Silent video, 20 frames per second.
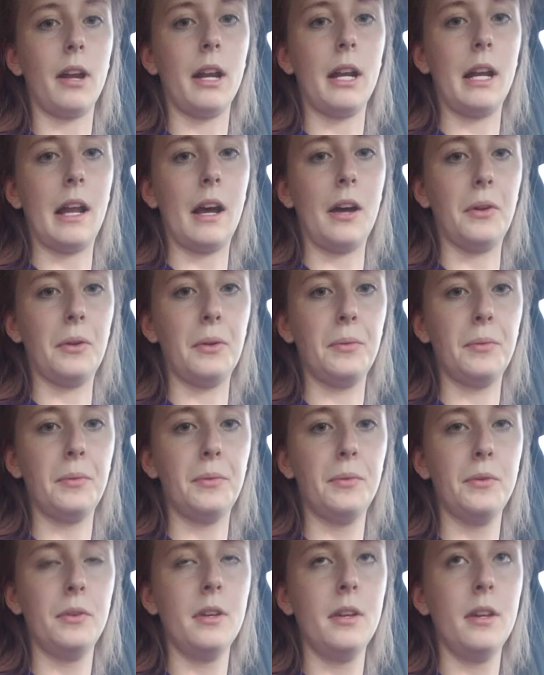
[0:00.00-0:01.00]
right now.
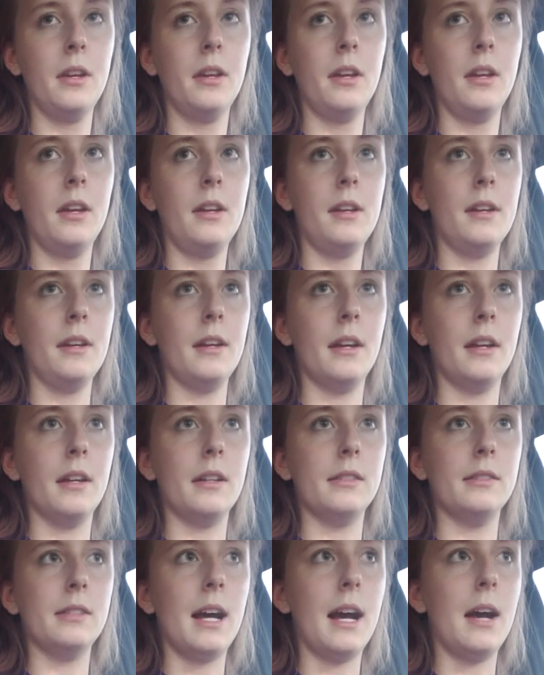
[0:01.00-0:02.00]

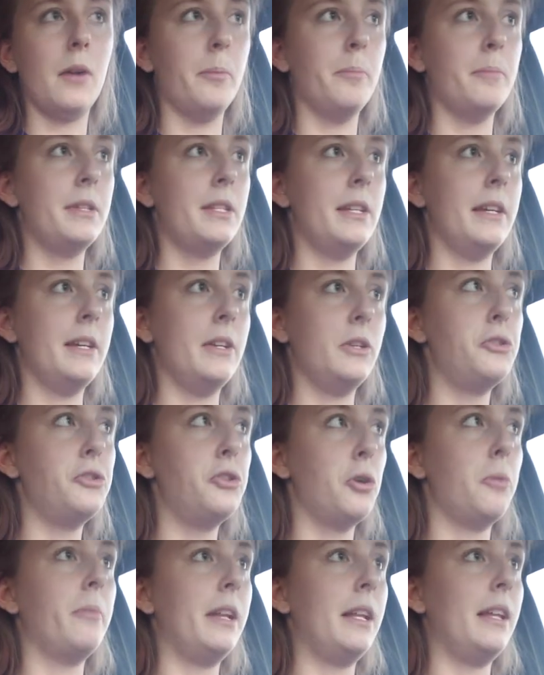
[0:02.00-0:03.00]
And I'm seeing
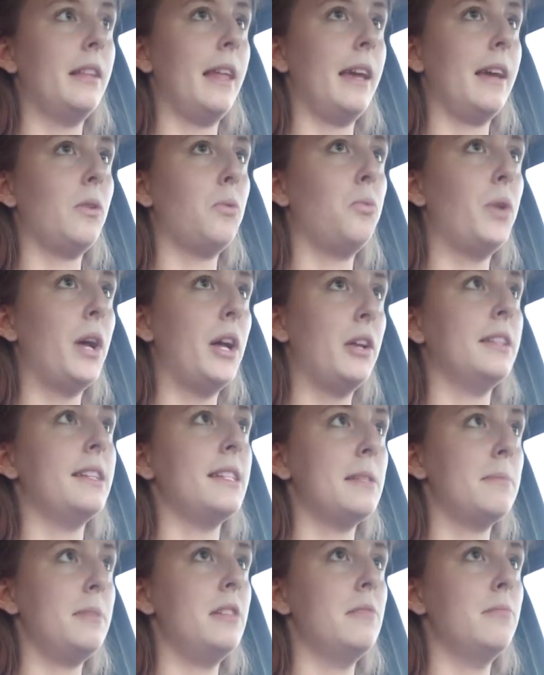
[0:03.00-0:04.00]
so many like
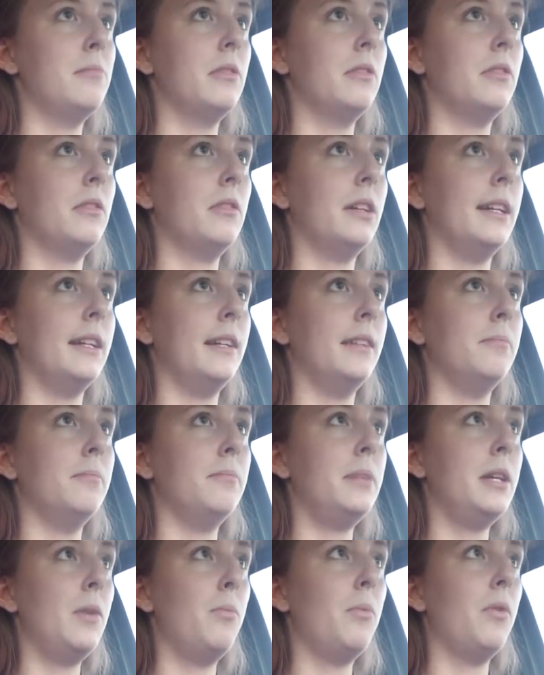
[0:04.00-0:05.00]
wellness people
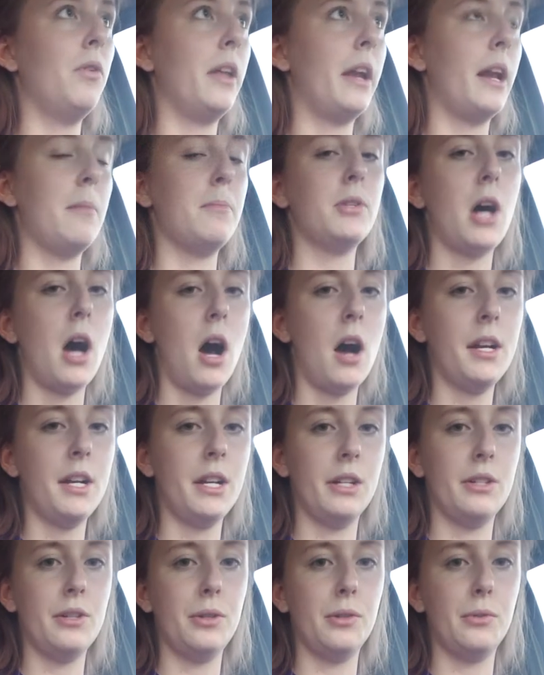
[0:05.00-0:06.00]
and people that I'm
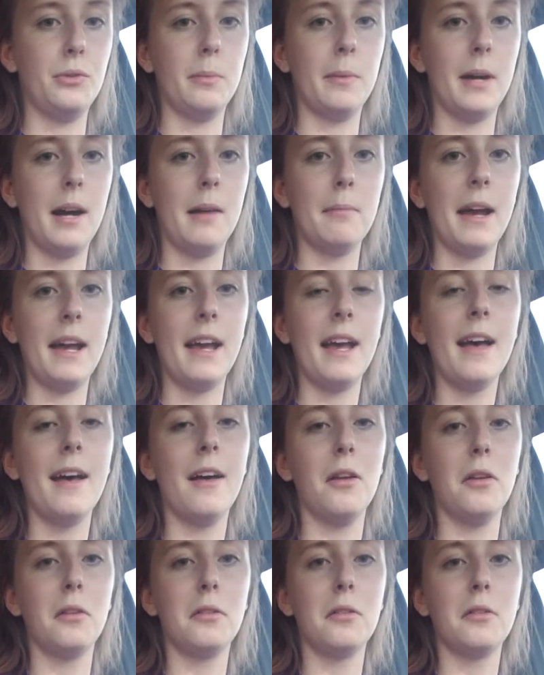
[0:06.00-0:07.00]
talking to about my
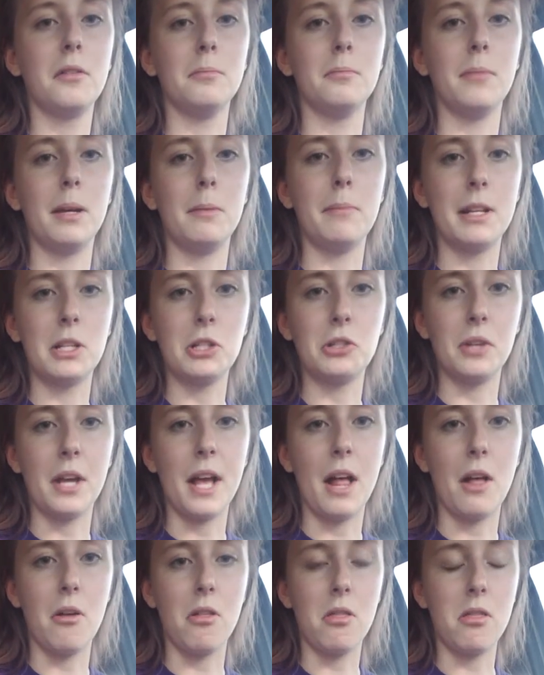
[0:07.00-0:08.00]
health and my mental
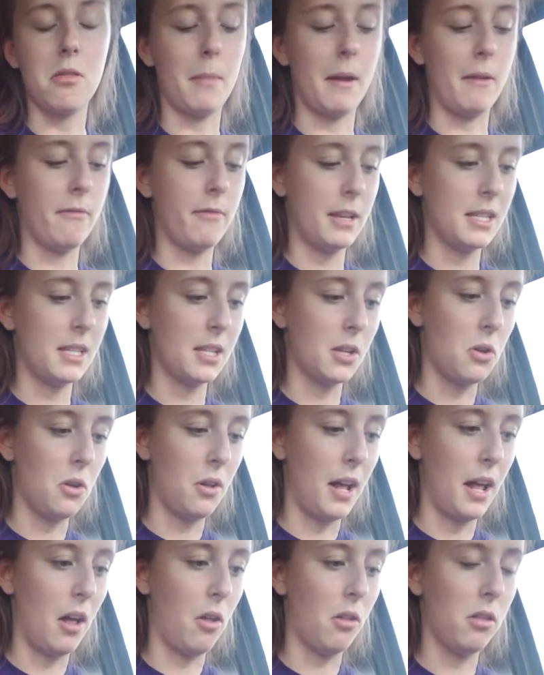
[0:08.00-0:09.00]
health, my physical
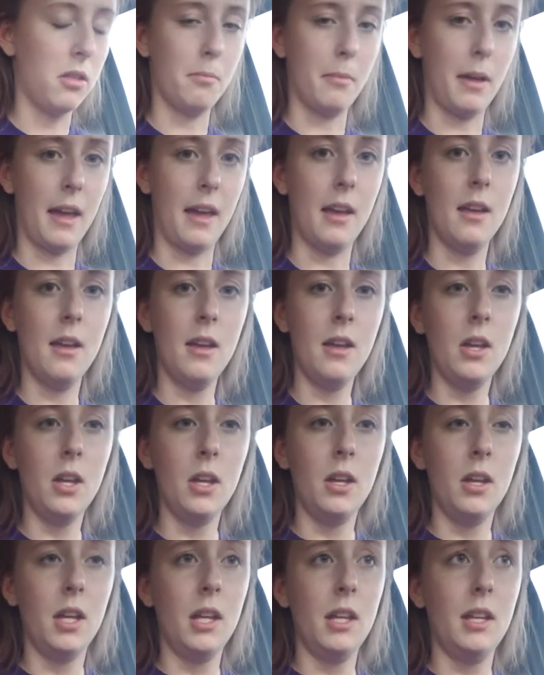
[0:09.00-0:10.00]
health, my
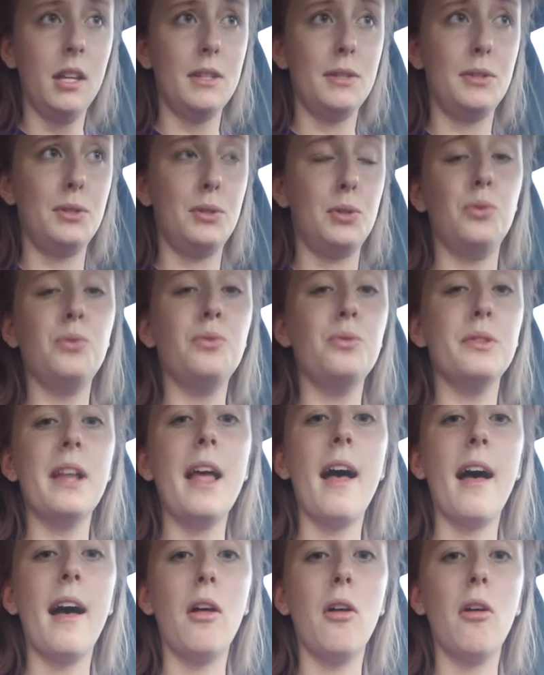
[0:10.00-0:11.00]
student
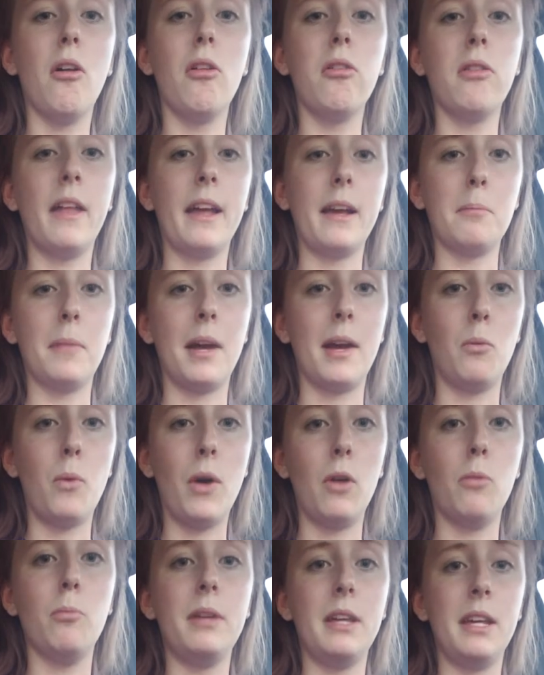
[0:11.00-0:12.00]
health, like my
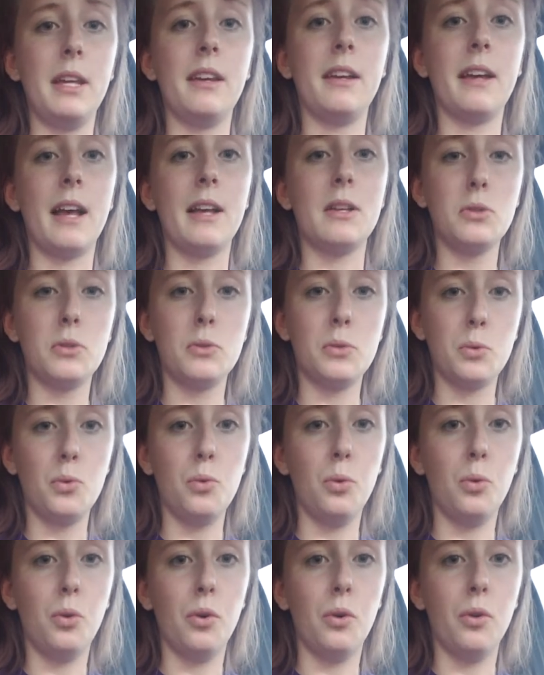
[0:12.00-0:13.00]
well-being at
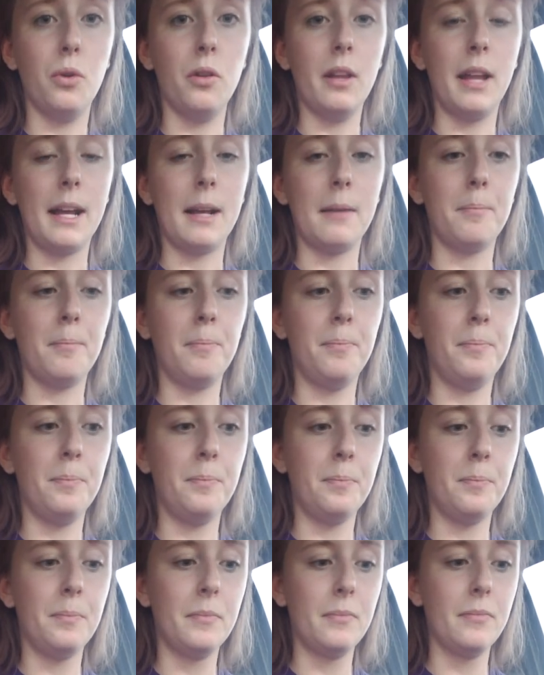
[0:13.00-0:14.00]
school, like
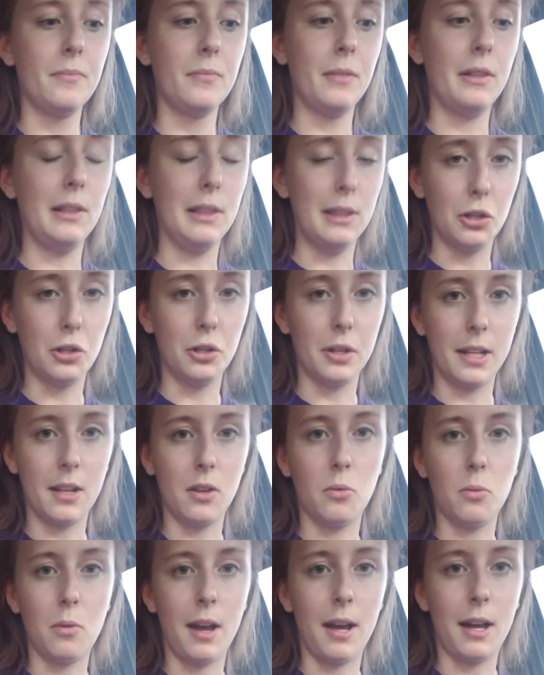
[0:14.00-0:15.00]

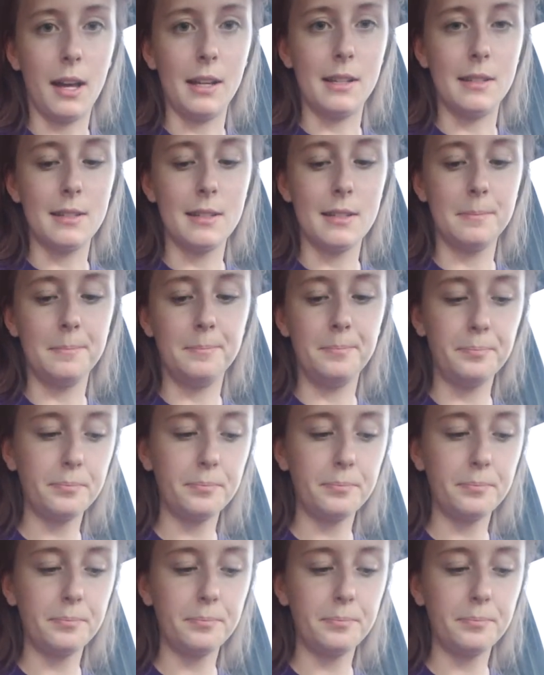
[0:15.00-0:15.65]
learning wise.